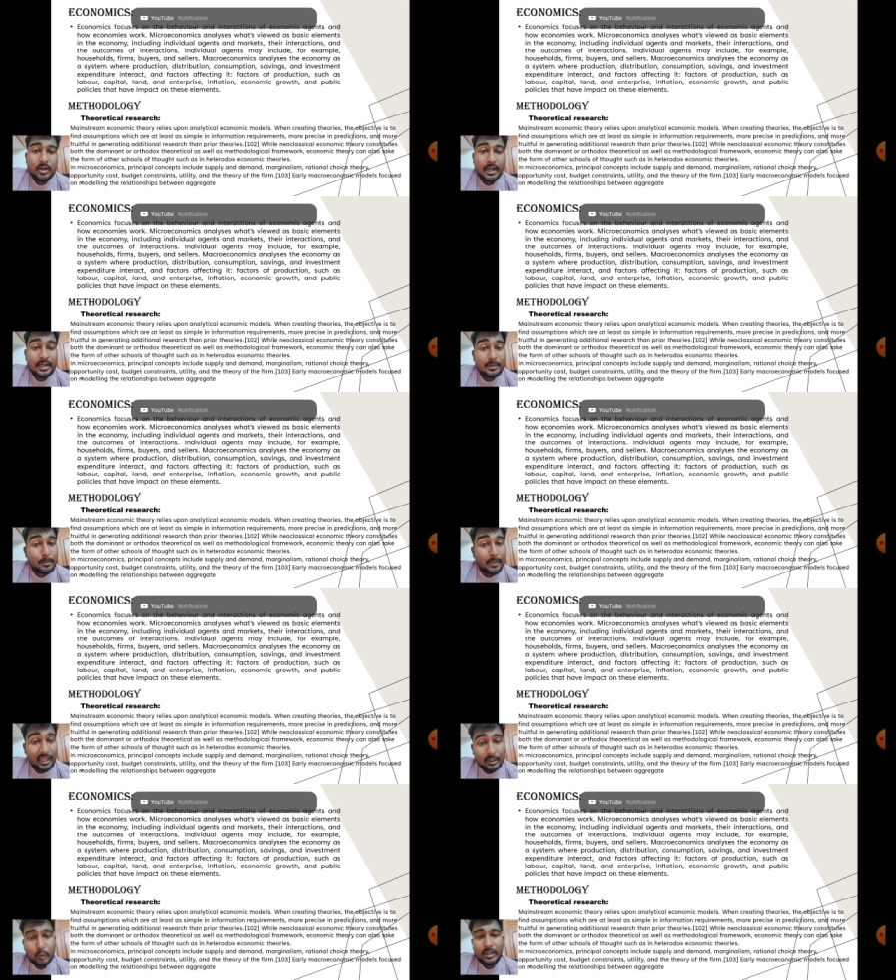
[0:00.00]
in
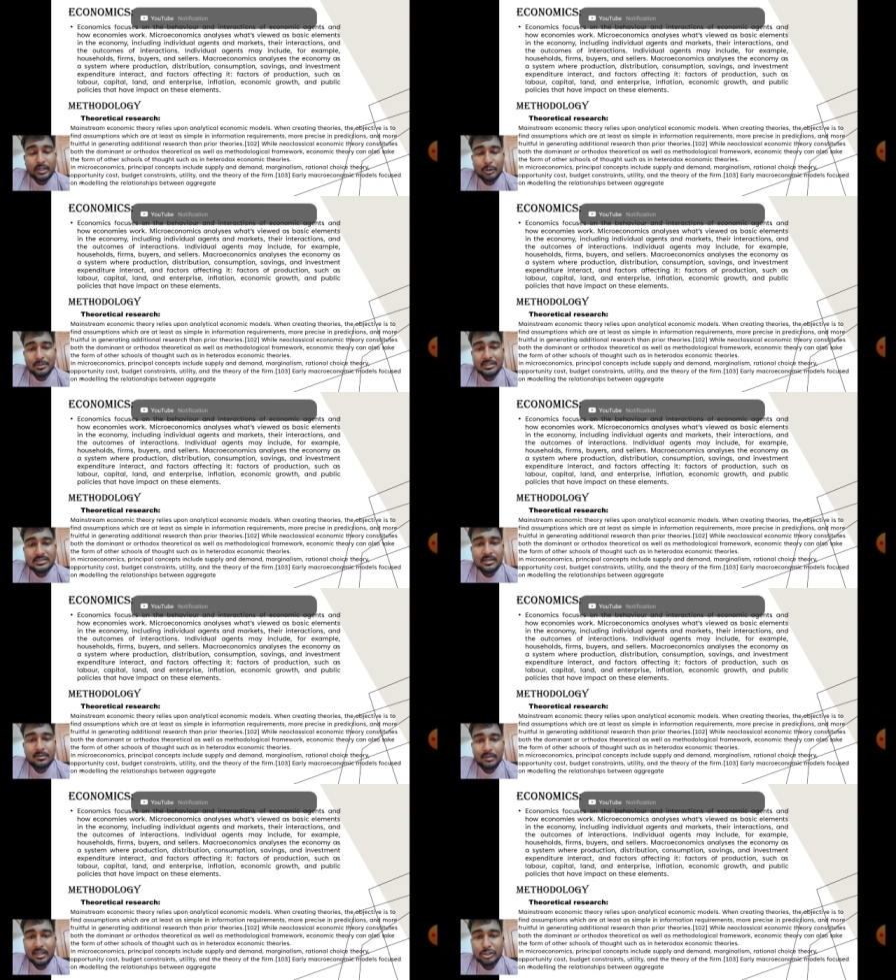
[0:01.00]
macroeconomics,
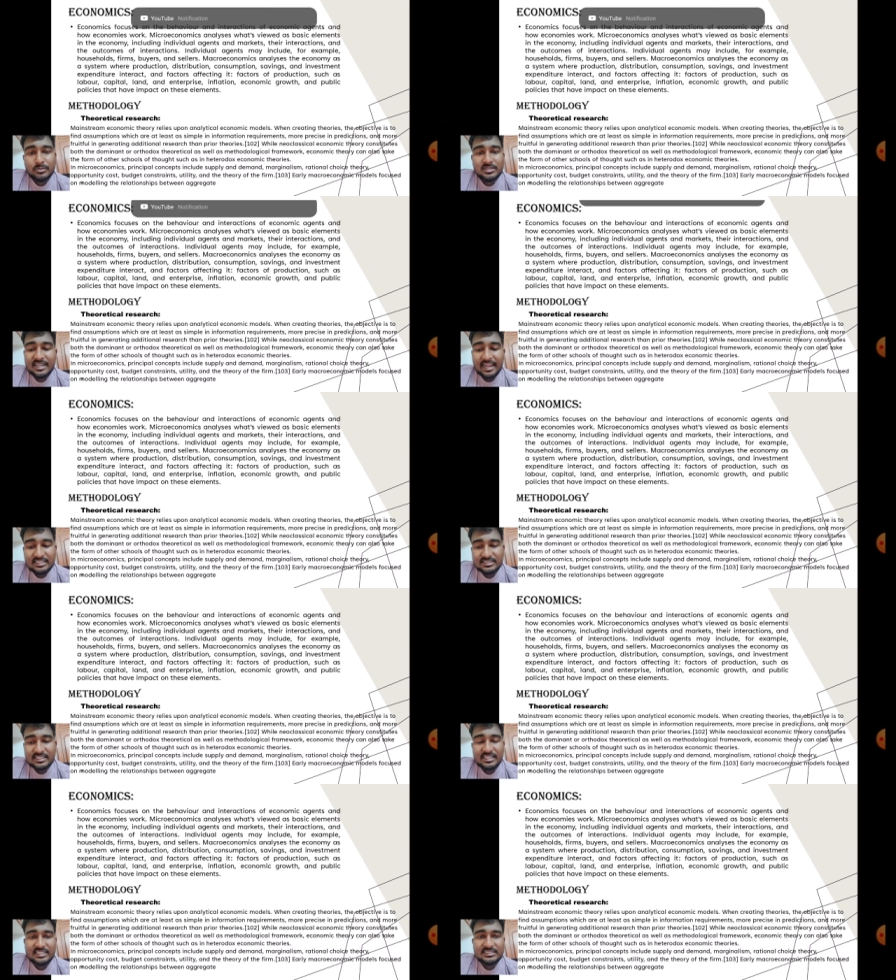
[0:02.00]
macro means large scale
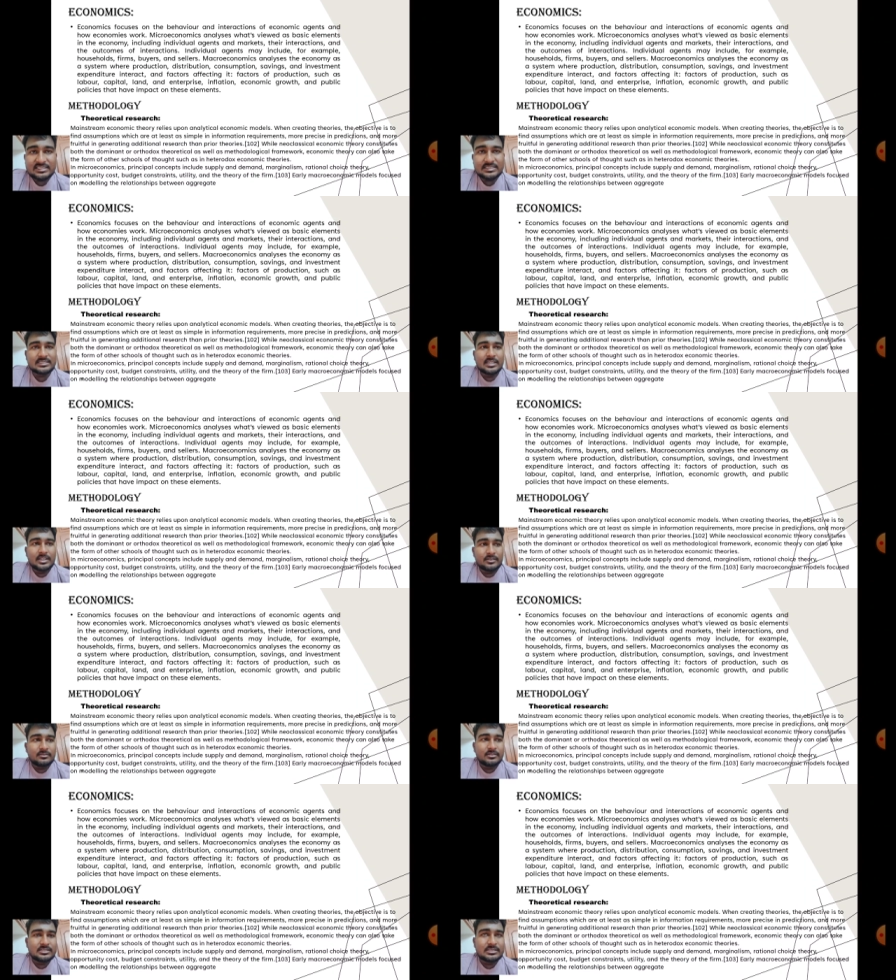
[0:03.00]
industries
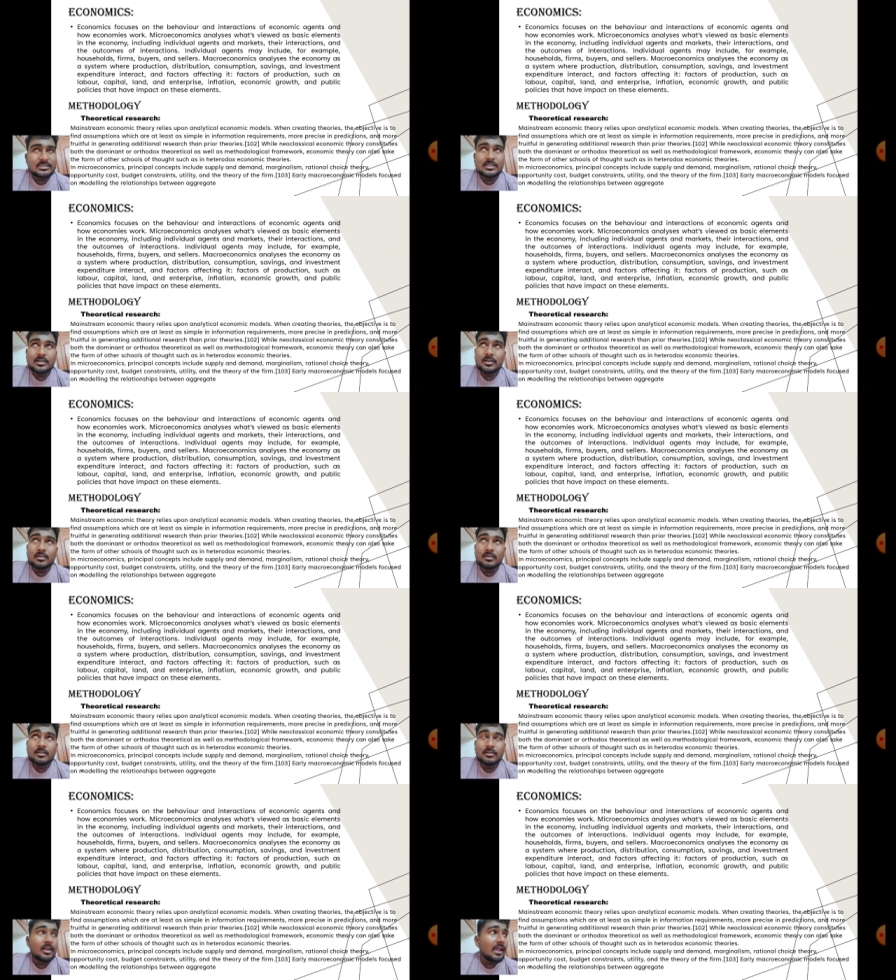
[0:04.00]
which
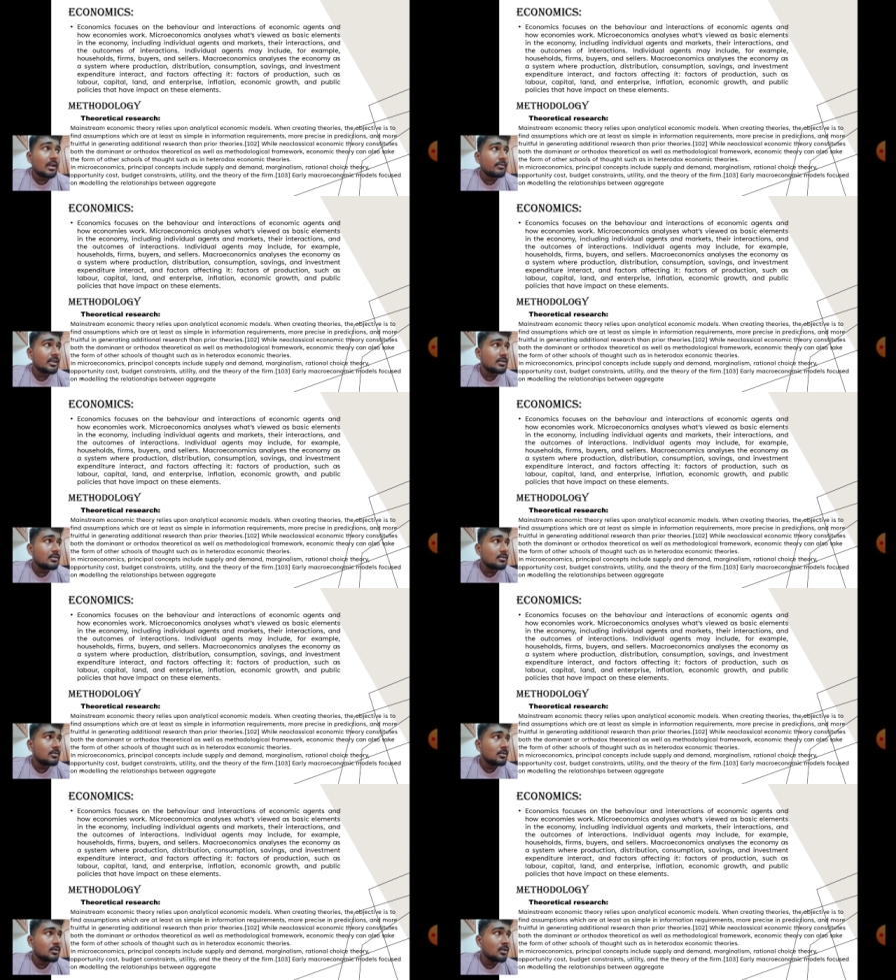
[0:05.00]
having
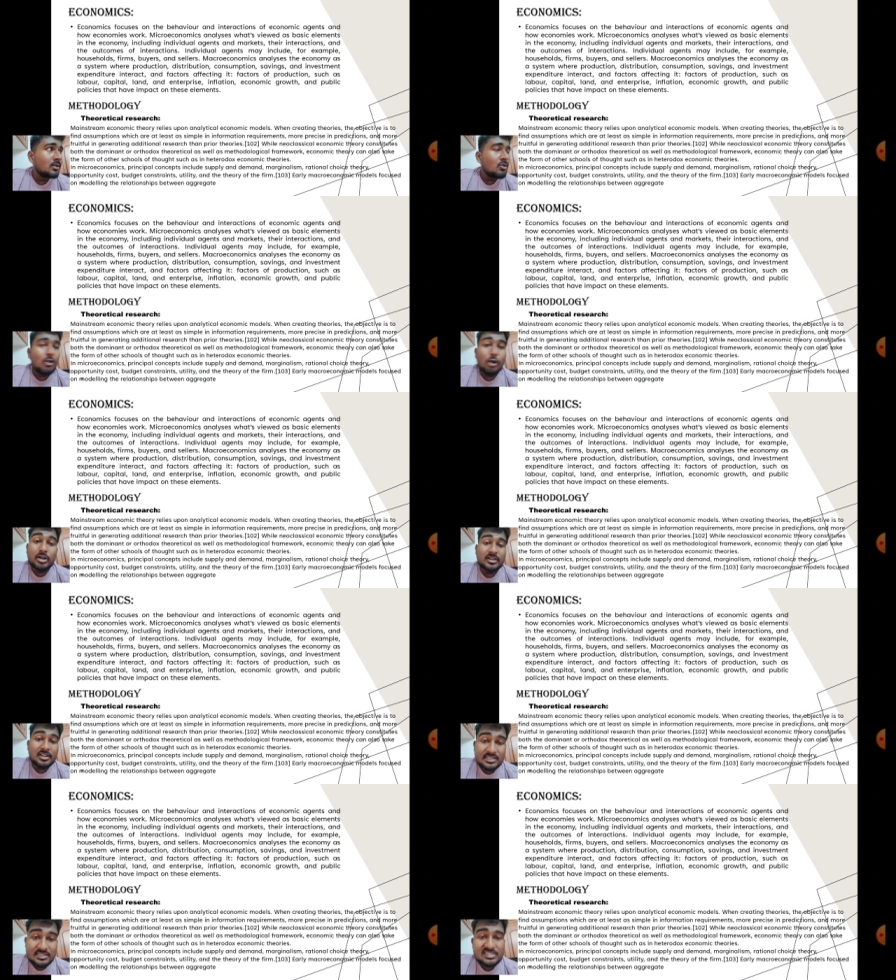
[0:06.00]

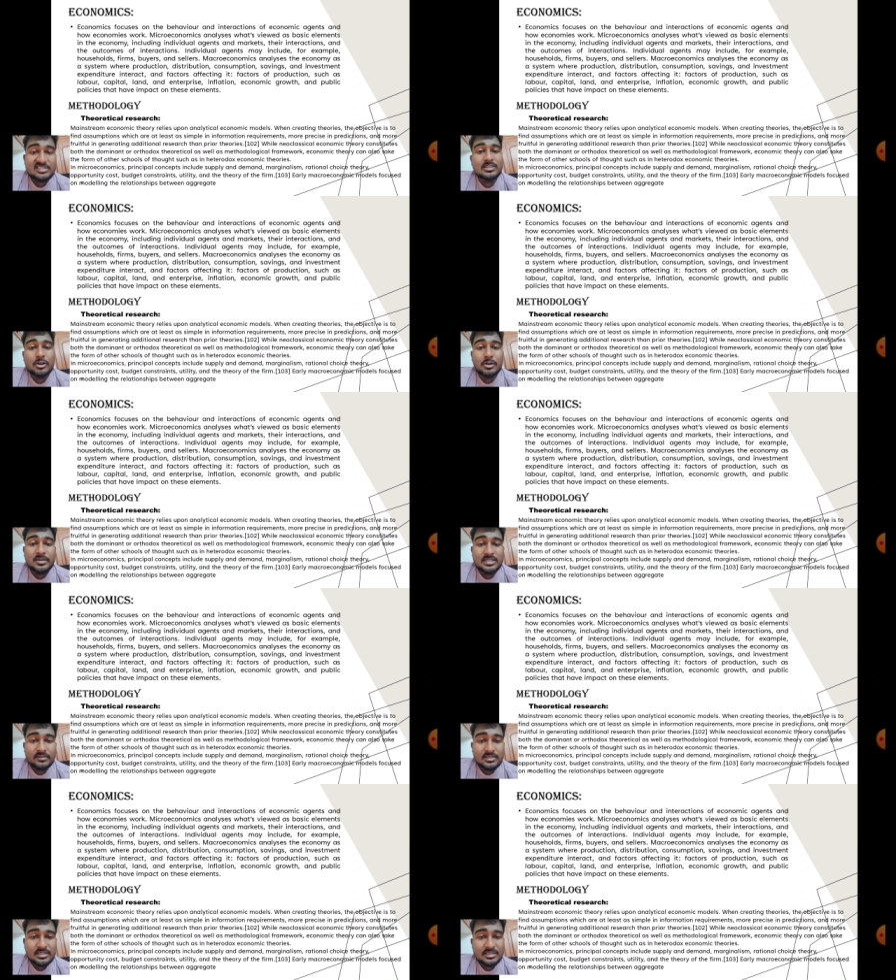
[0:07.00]
organizations, government
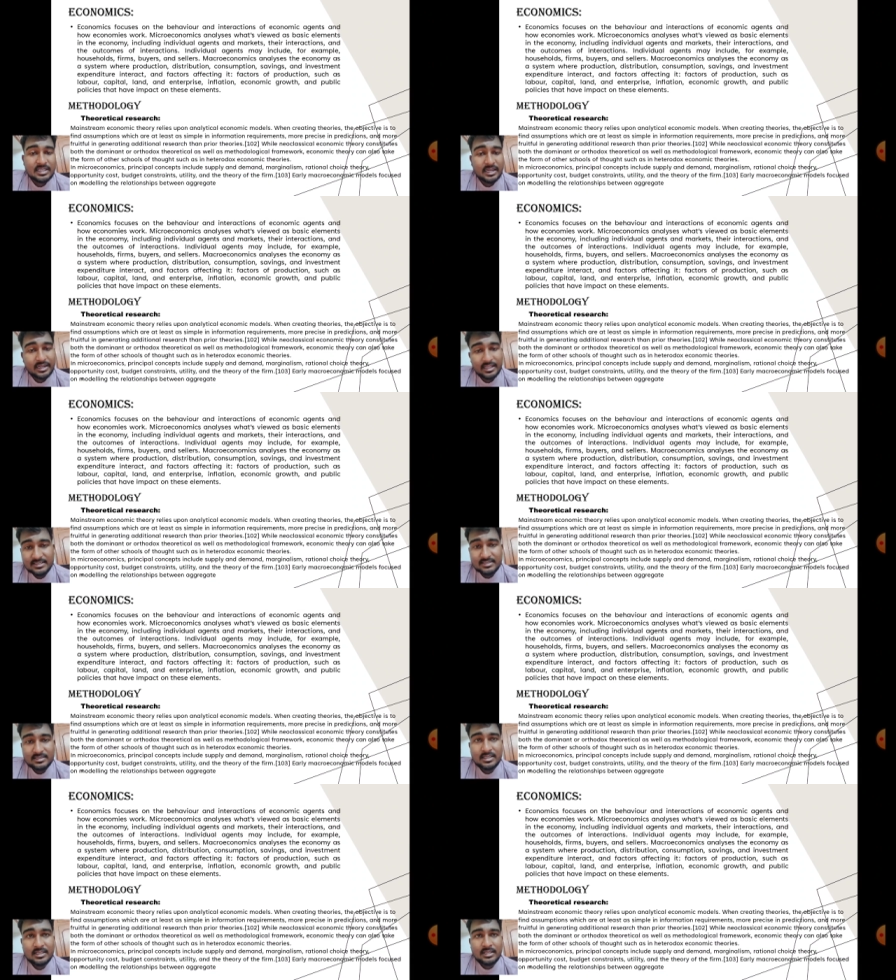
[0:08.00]
services, and agents.
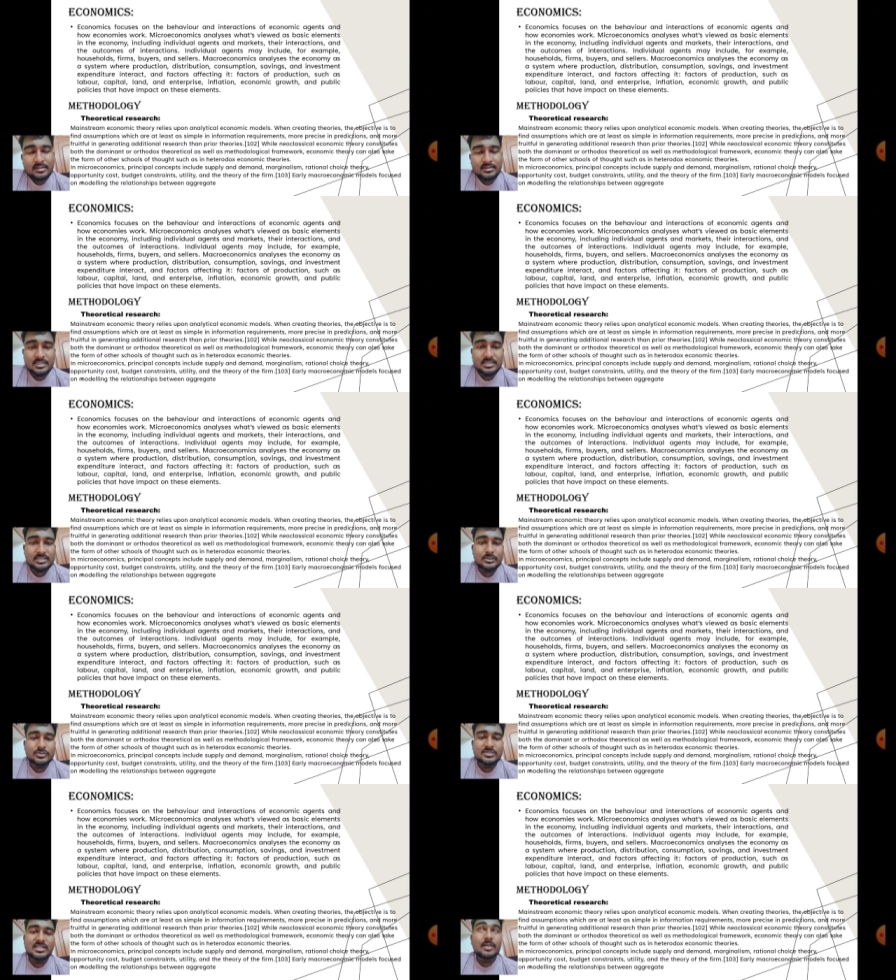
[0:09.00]
This includes
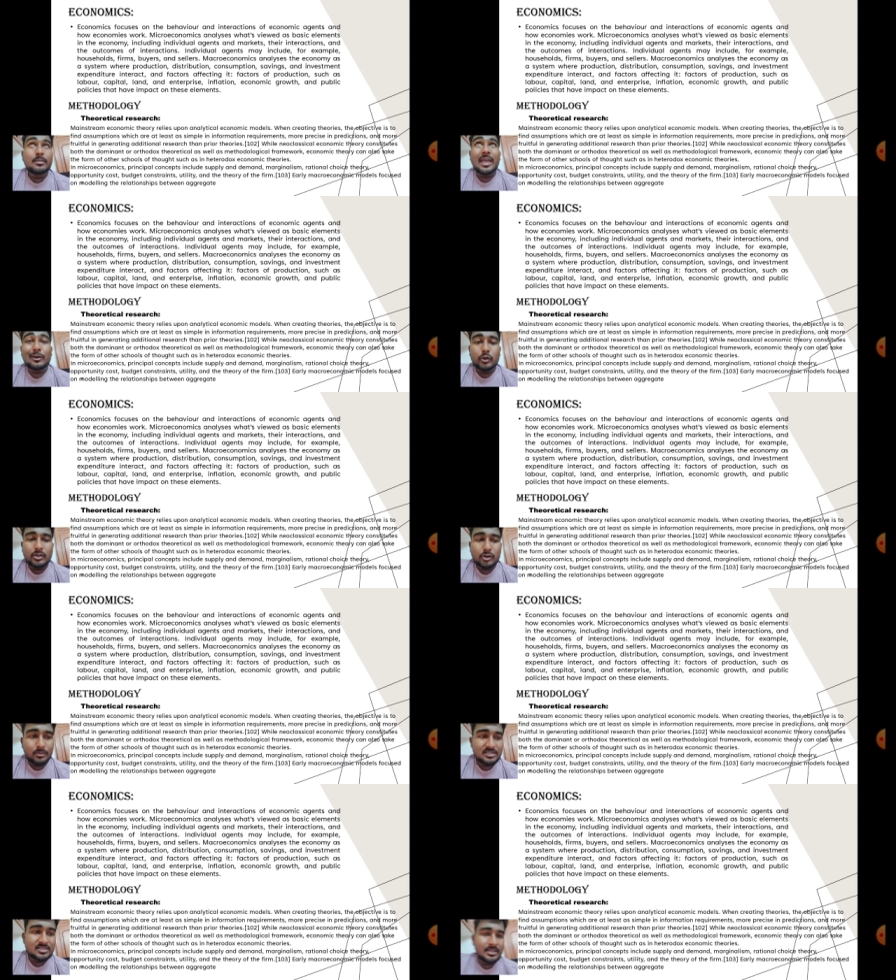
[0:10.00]
the macroeconomics.